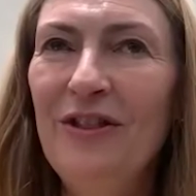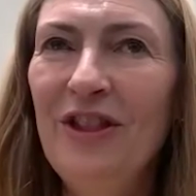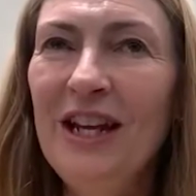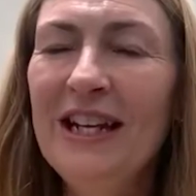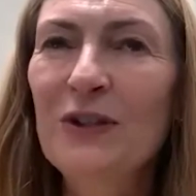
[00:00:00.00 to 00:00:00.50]

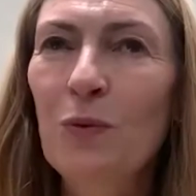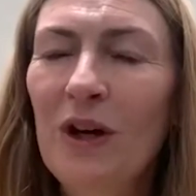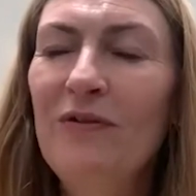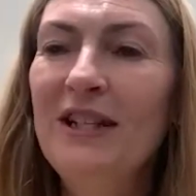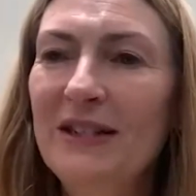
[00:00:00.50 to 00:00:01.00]
think it's one
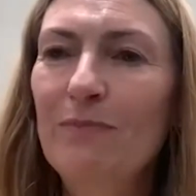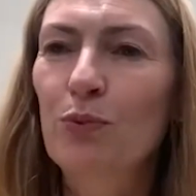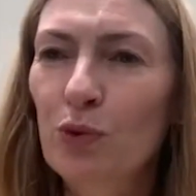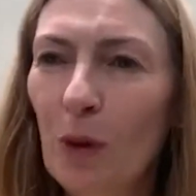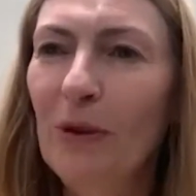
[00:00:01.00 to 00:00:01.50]
of these
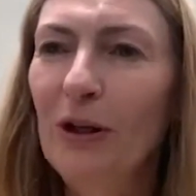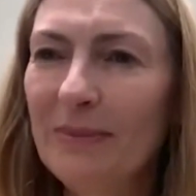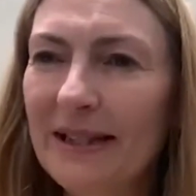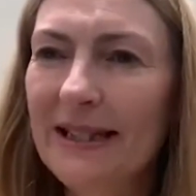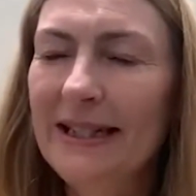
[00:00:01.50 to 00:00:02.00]

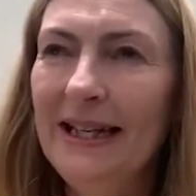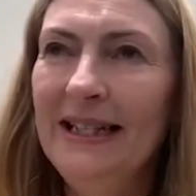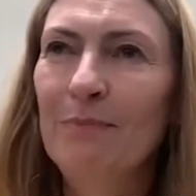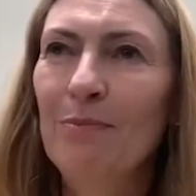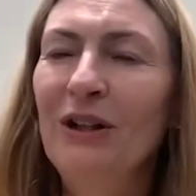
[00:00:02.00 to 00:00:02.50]
problems that
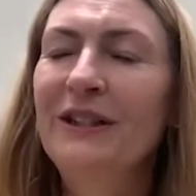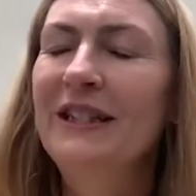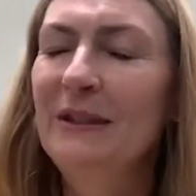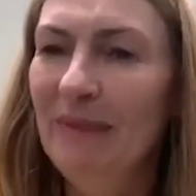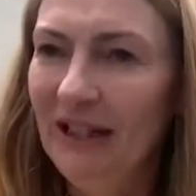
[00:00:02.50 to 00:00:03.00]
is
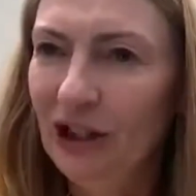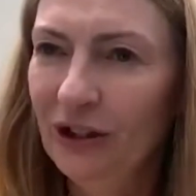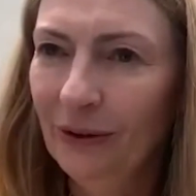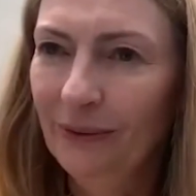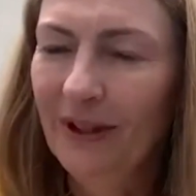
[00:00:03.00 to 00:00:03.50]

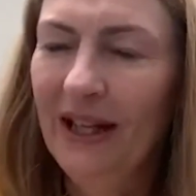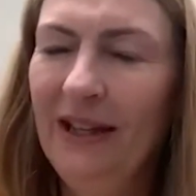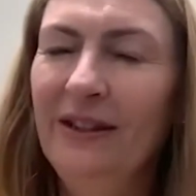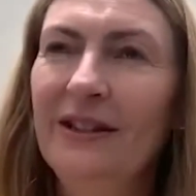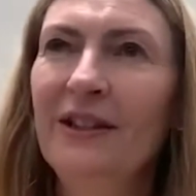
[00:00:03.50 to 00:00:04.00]
multidimensional.
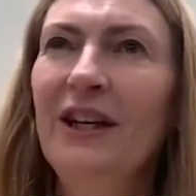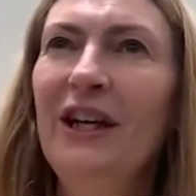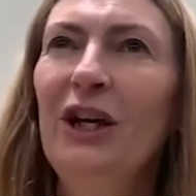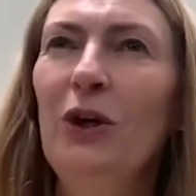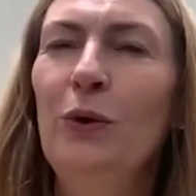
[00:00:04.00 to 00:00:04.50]
And
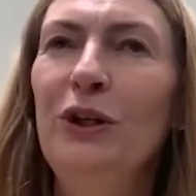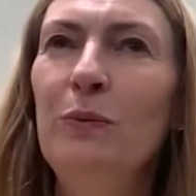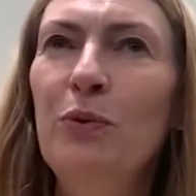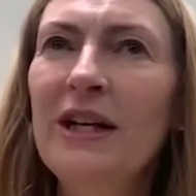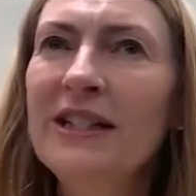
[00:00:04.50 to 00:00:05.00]
when you
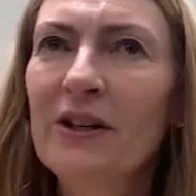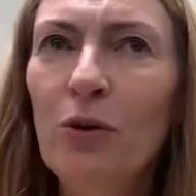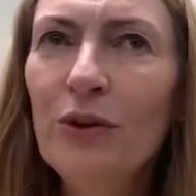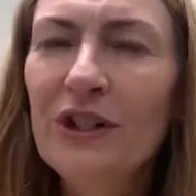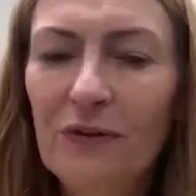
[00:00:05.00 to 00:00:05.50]
break down
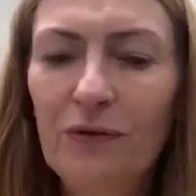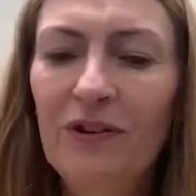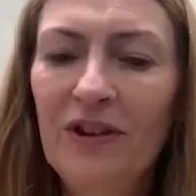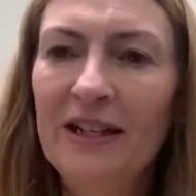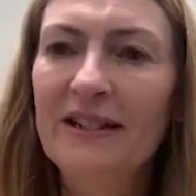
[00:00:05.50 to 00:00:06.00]
all the
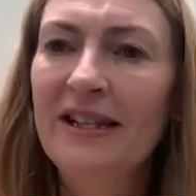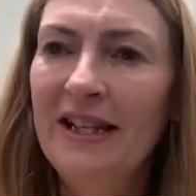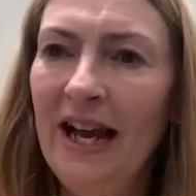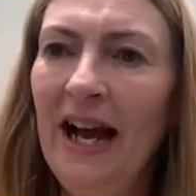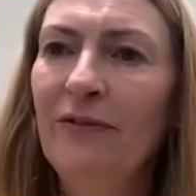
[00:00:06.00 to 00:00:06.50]
different things that
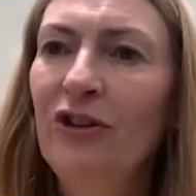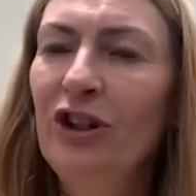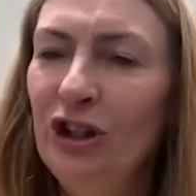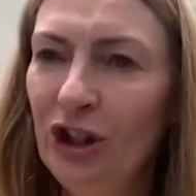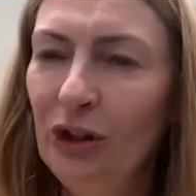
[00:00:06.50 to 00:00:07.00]
you have
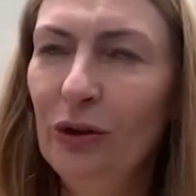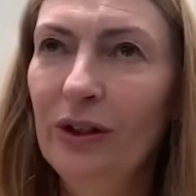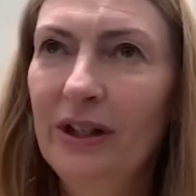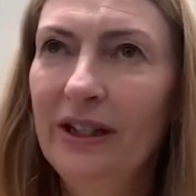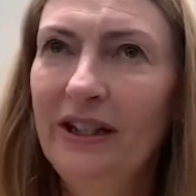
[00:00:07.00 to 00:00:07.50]
to do,
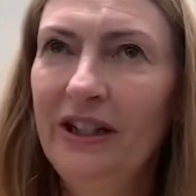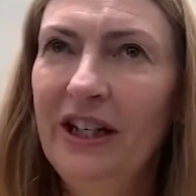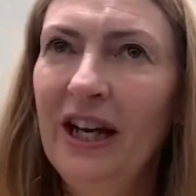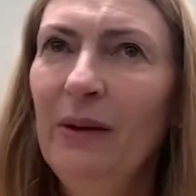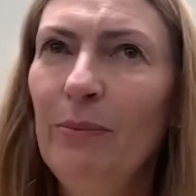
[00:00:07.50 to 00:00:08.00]
you
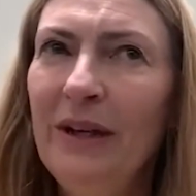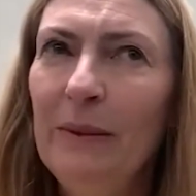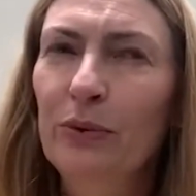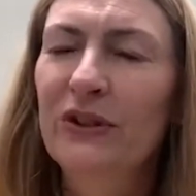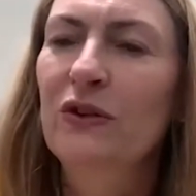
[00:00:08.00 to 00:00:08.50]
can't
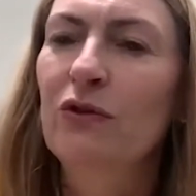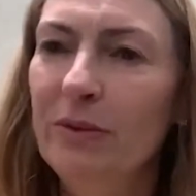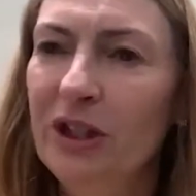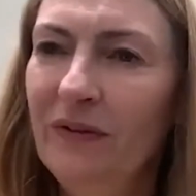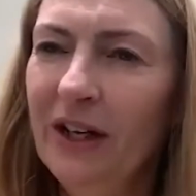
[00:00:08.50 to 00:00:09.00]
be
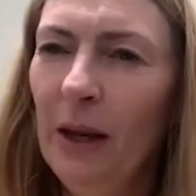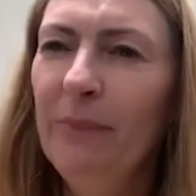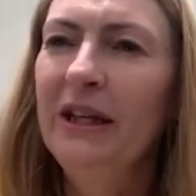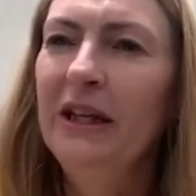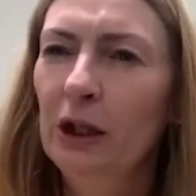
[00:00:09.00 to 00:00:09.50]
prescriptive. It can't
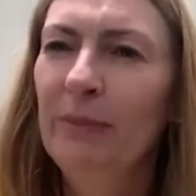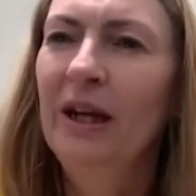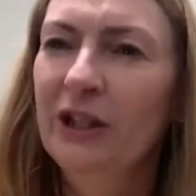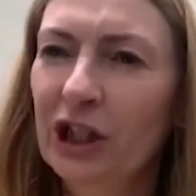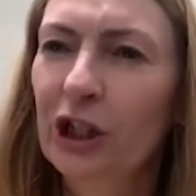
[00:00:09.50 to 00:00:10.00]
be
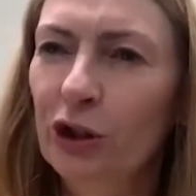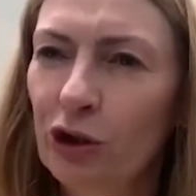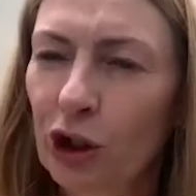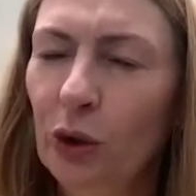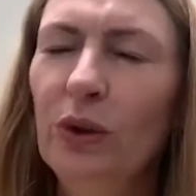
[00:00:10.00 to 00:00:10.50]
command and
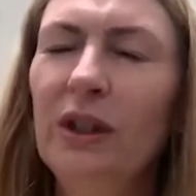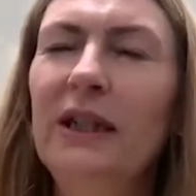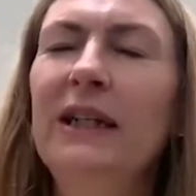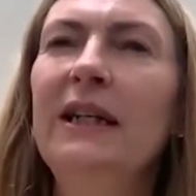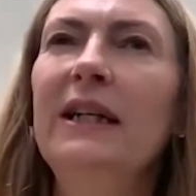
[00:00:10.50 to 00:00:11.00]
control.
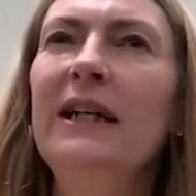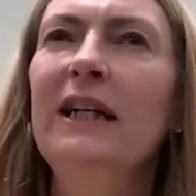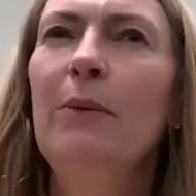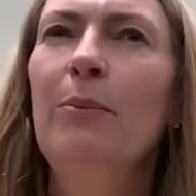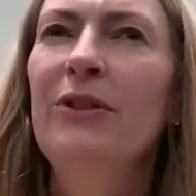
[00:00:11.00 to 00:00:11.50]

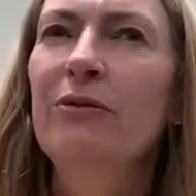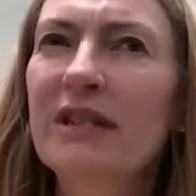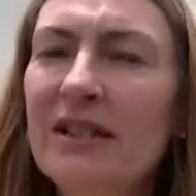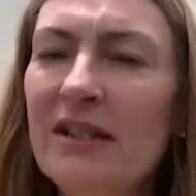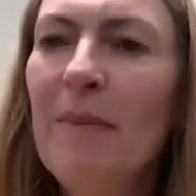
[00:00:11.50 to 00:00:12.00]
But there are
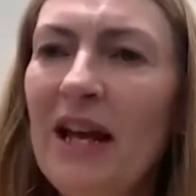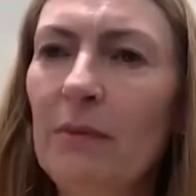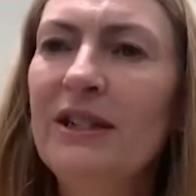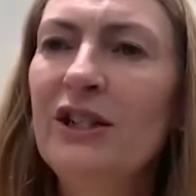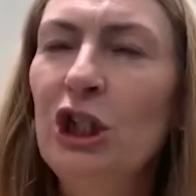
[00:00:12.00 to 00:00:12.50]
some
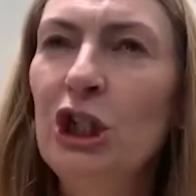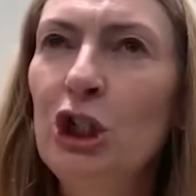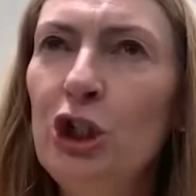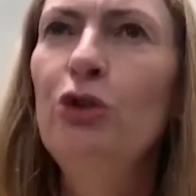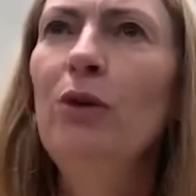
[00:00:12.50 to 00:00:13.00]
elements you
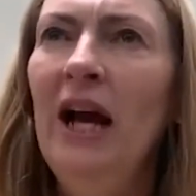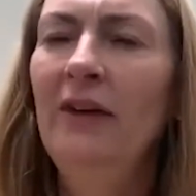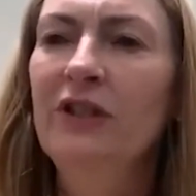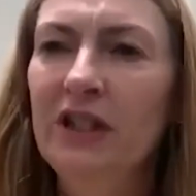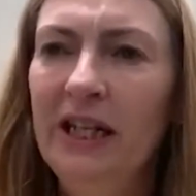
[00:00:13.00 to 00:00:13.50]
do
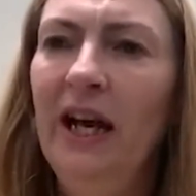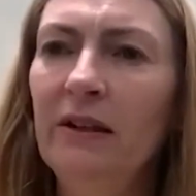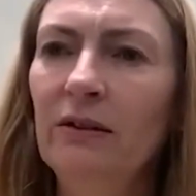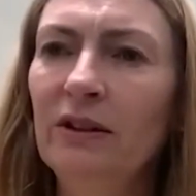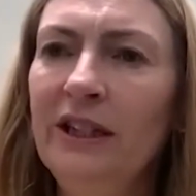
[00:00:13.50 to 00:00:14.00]
have to
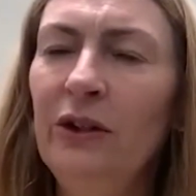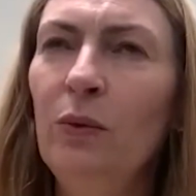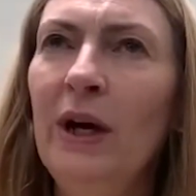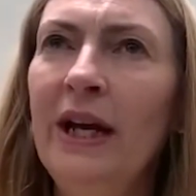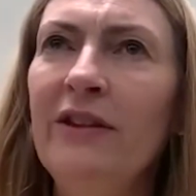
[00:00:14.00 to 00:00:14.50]
tackle in the
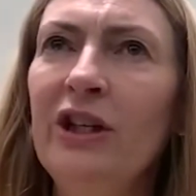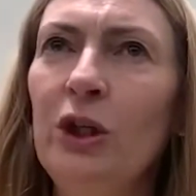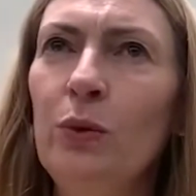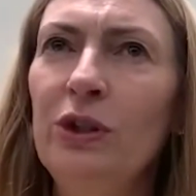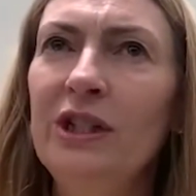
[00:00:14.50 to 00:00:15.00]
way that you would